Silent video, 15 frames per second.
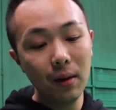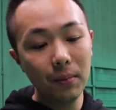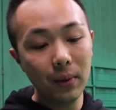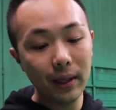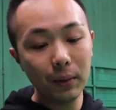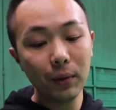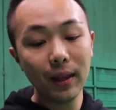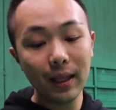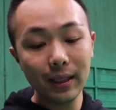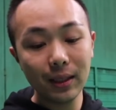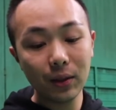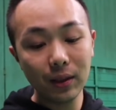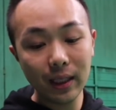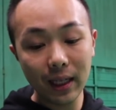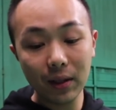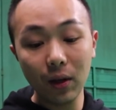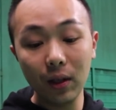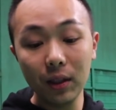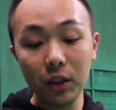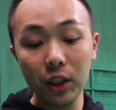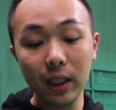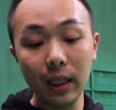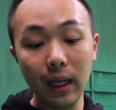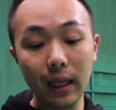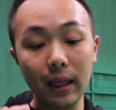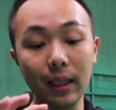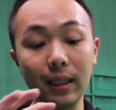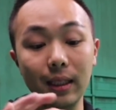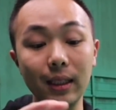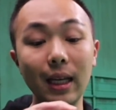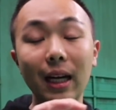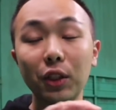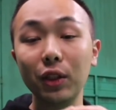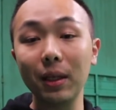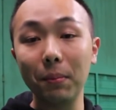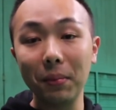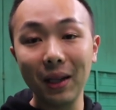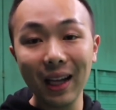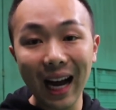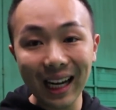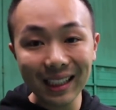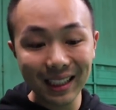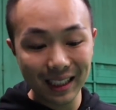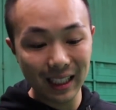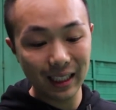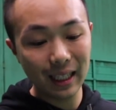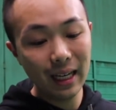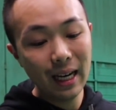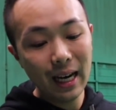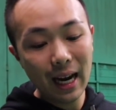but with this technology this is actually plastic,